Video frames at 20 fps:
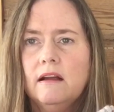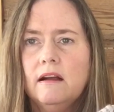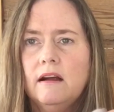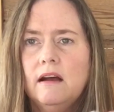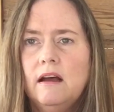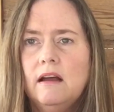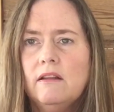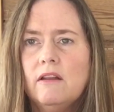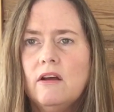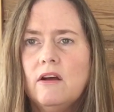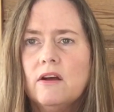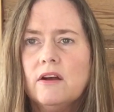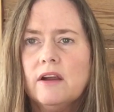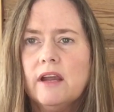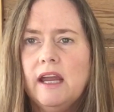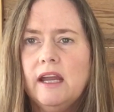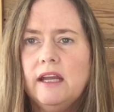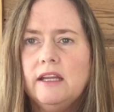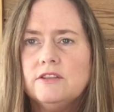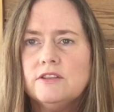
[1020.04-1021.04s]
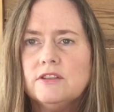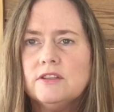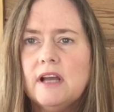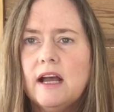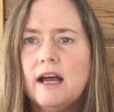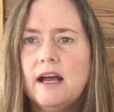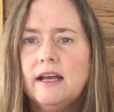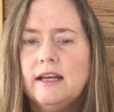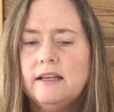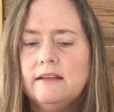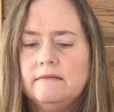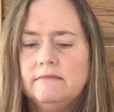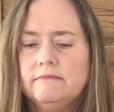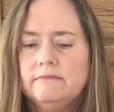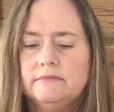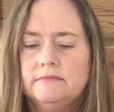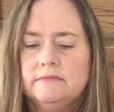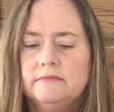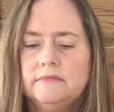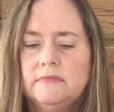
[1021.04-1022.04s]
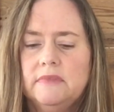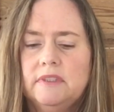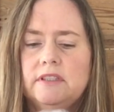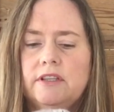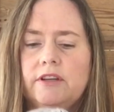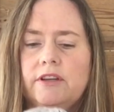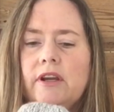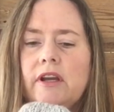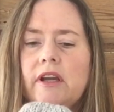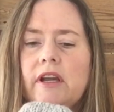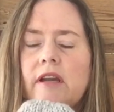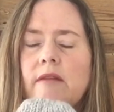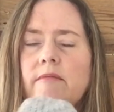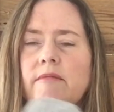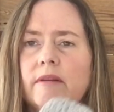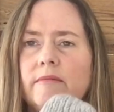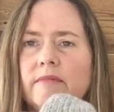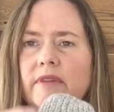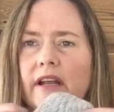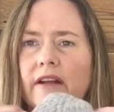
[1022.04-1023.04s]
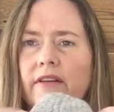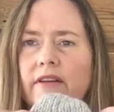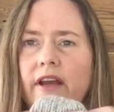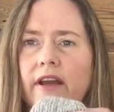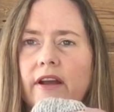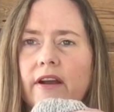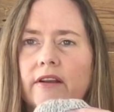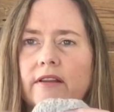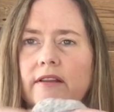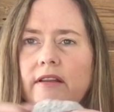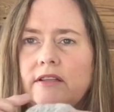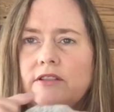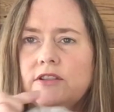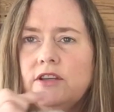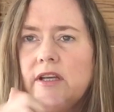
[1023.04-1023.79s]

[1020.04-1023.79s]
along each side until you keep coming down here, and then she